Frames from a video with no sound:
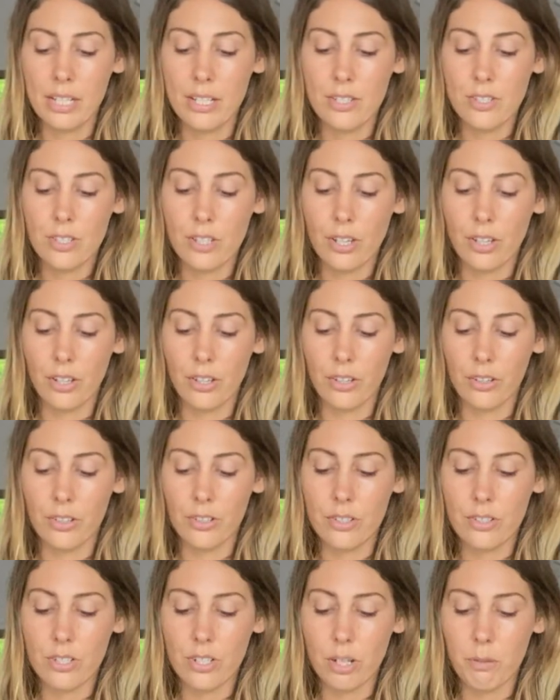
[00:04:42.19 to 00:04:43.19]
So
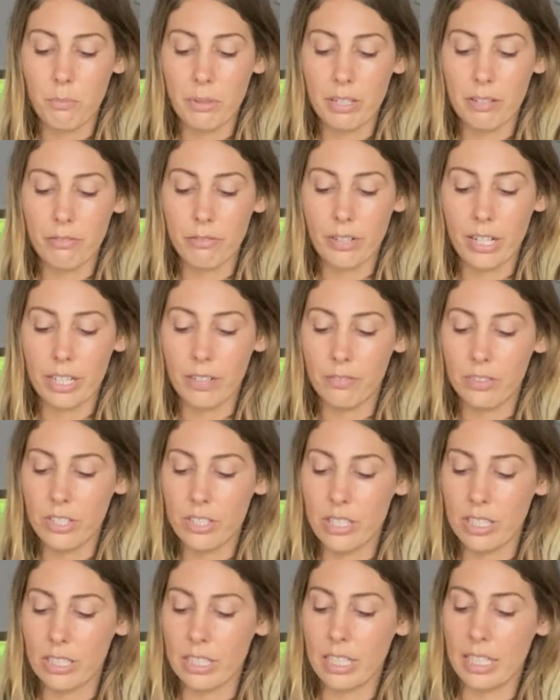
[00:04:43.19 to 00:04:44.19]
don't be afraid of
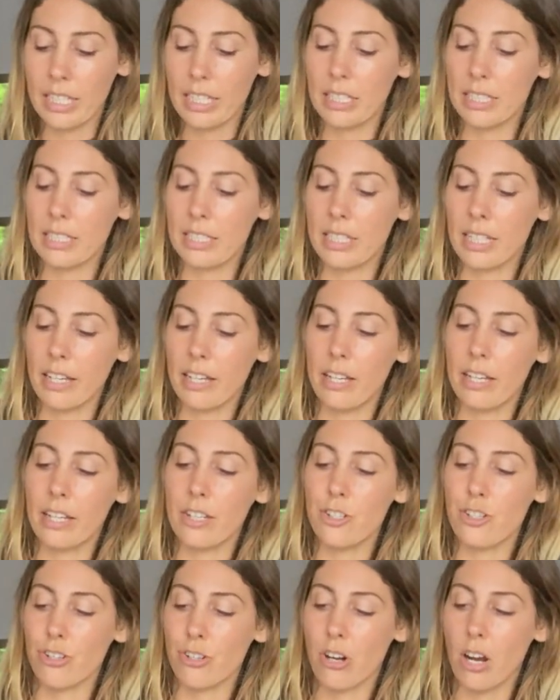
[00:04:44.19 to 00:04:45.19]
using these. They're
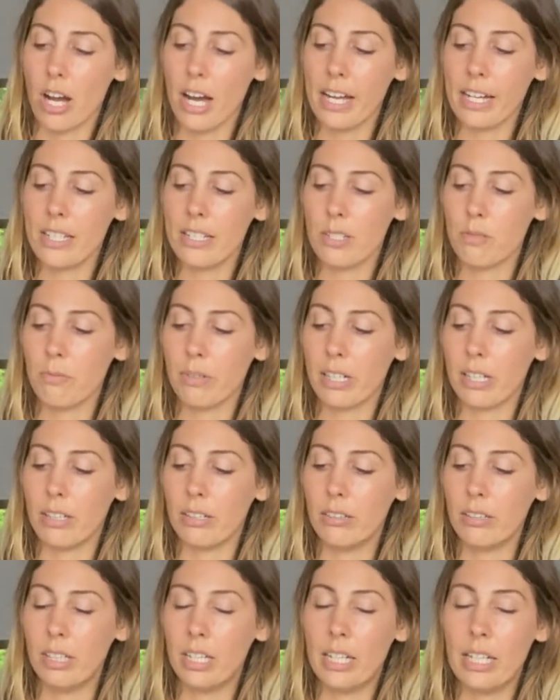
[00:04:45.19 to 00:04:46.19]
dry as
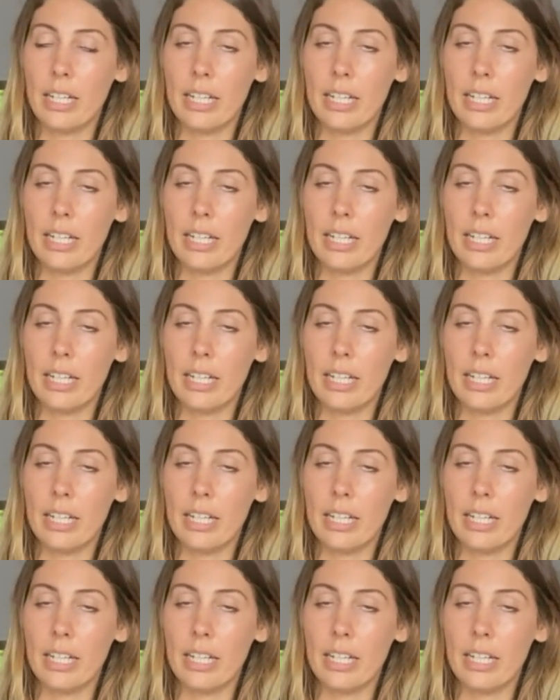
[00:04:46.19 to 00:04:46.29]
well.